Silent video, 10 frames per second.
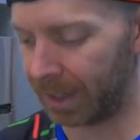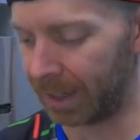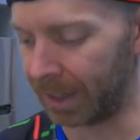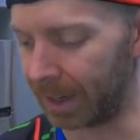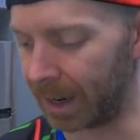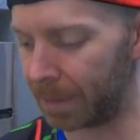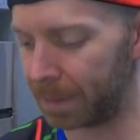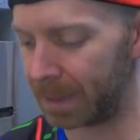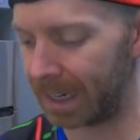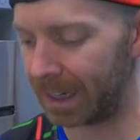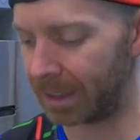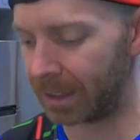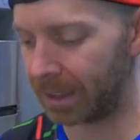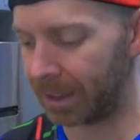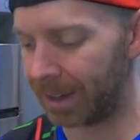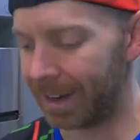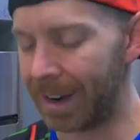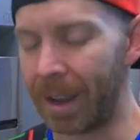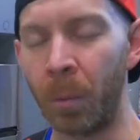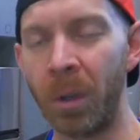hit update.
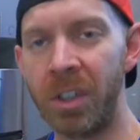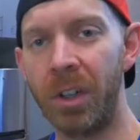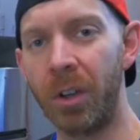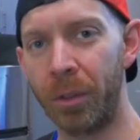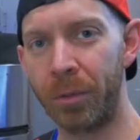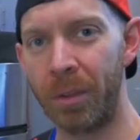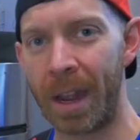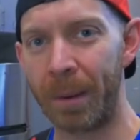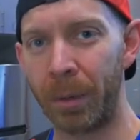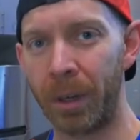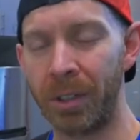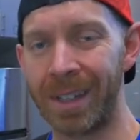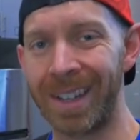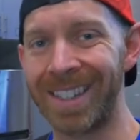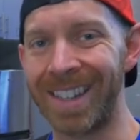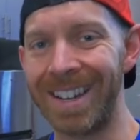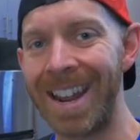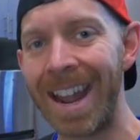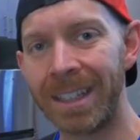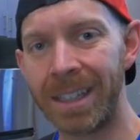And once you go through that process, the
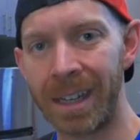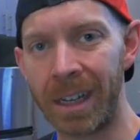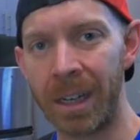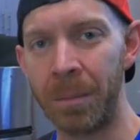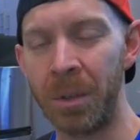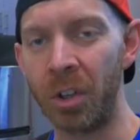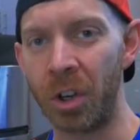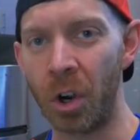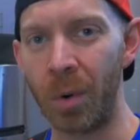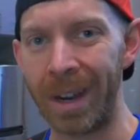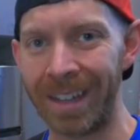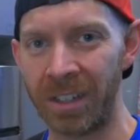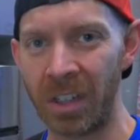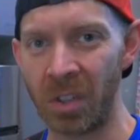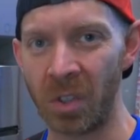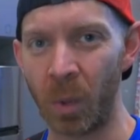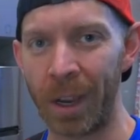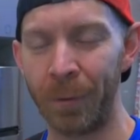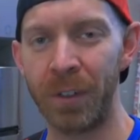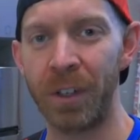next time you go into
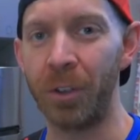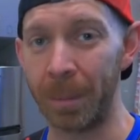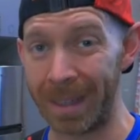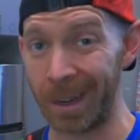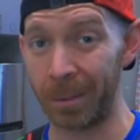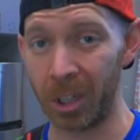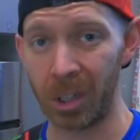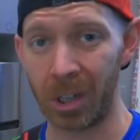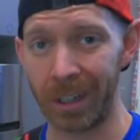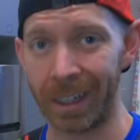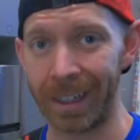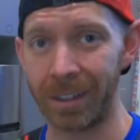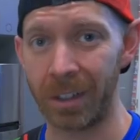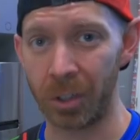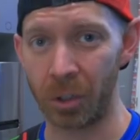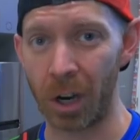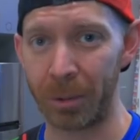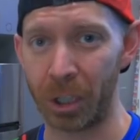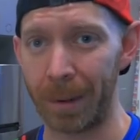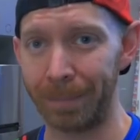Zwift, you'll be able to log in to the
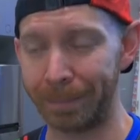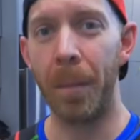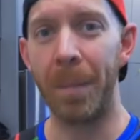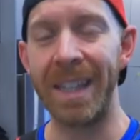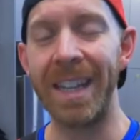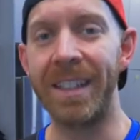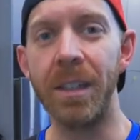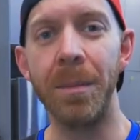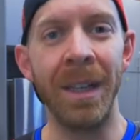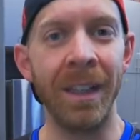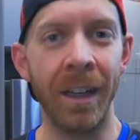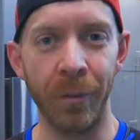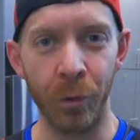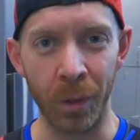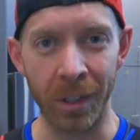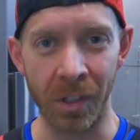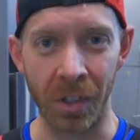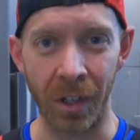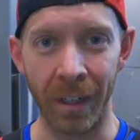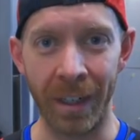drop shop. But that doesn't mean that everyone's
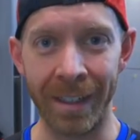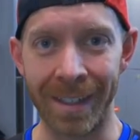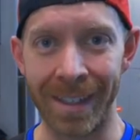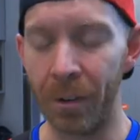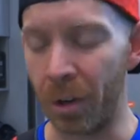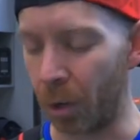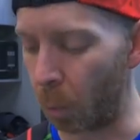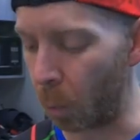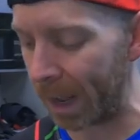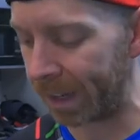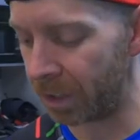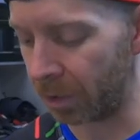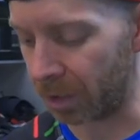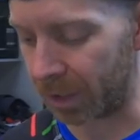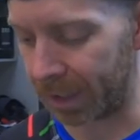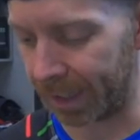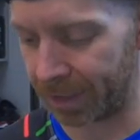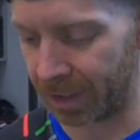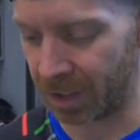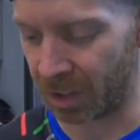starting at zero. When you log
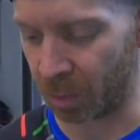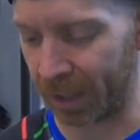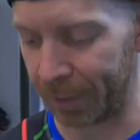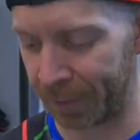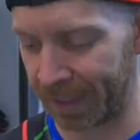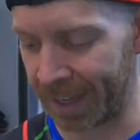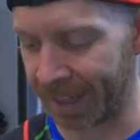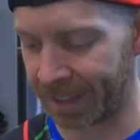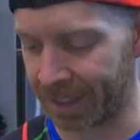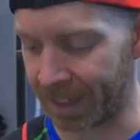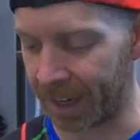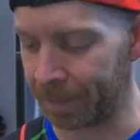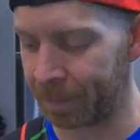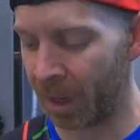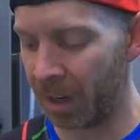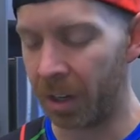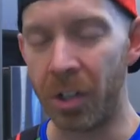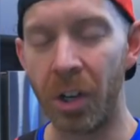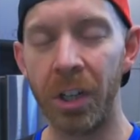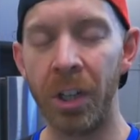into Zwift the next time,
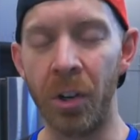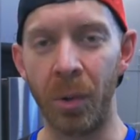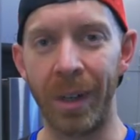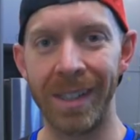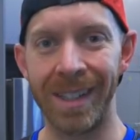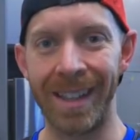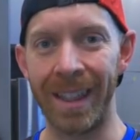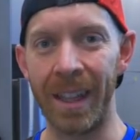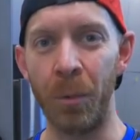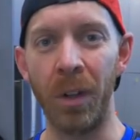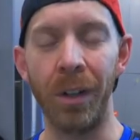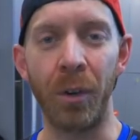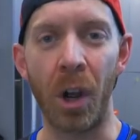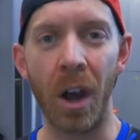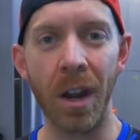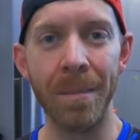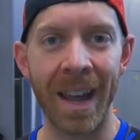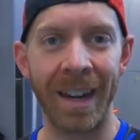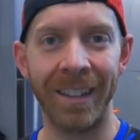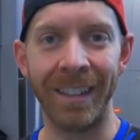you're gonna notice that they will have
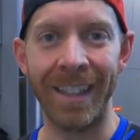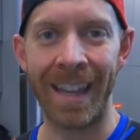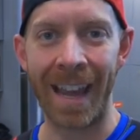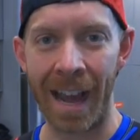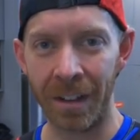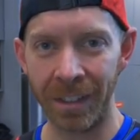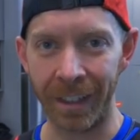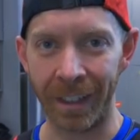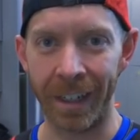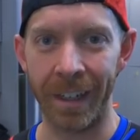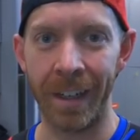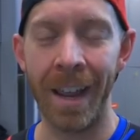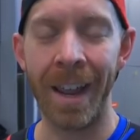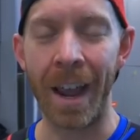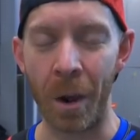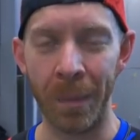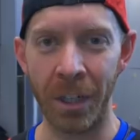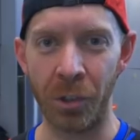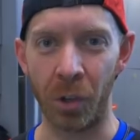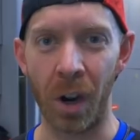automatically calculated how
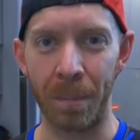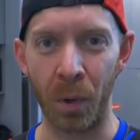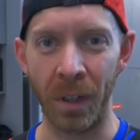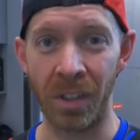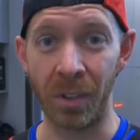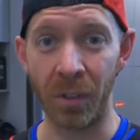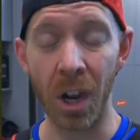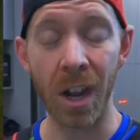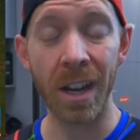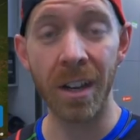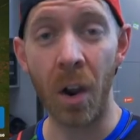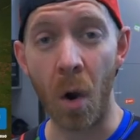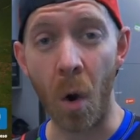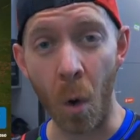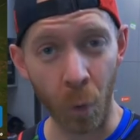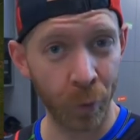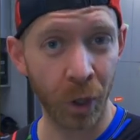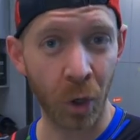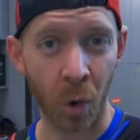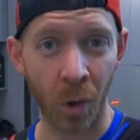many drop points you've got over
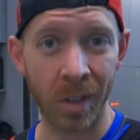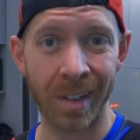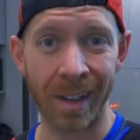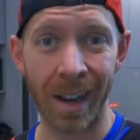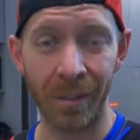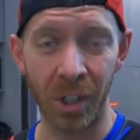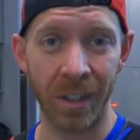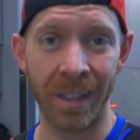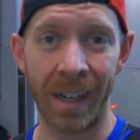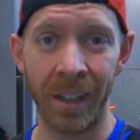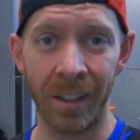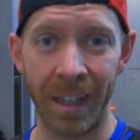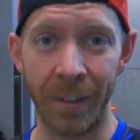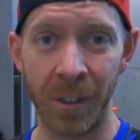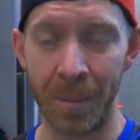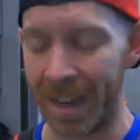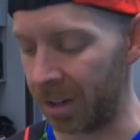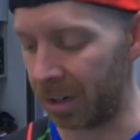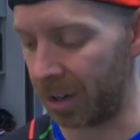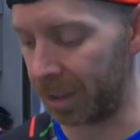the course of your entire
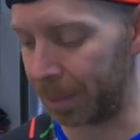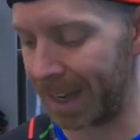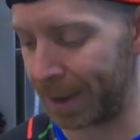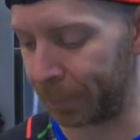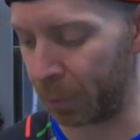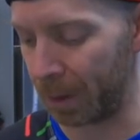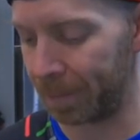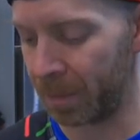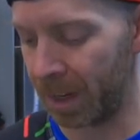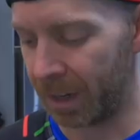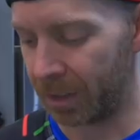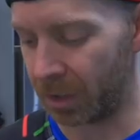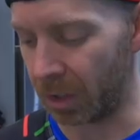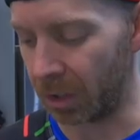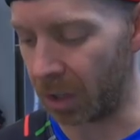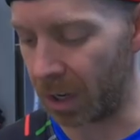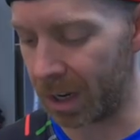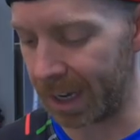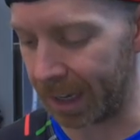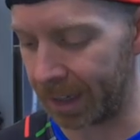lifespan on the platform. So you
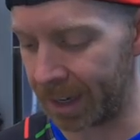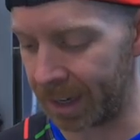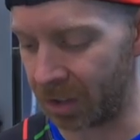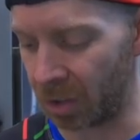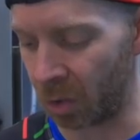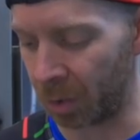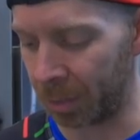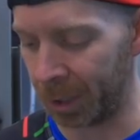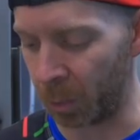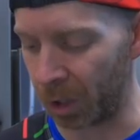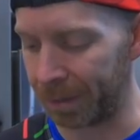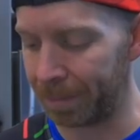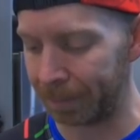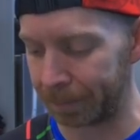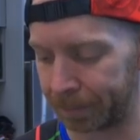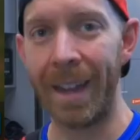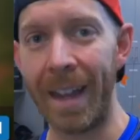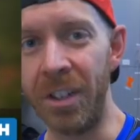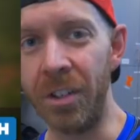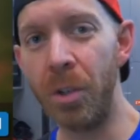log in as you normally would,
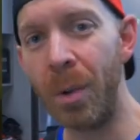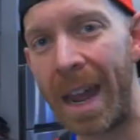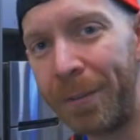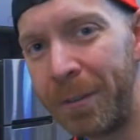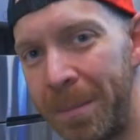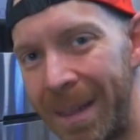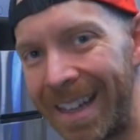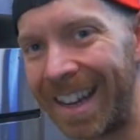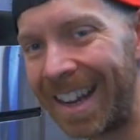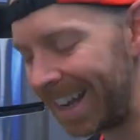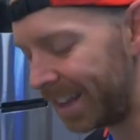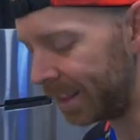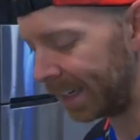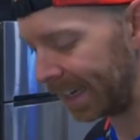and you do have to be in the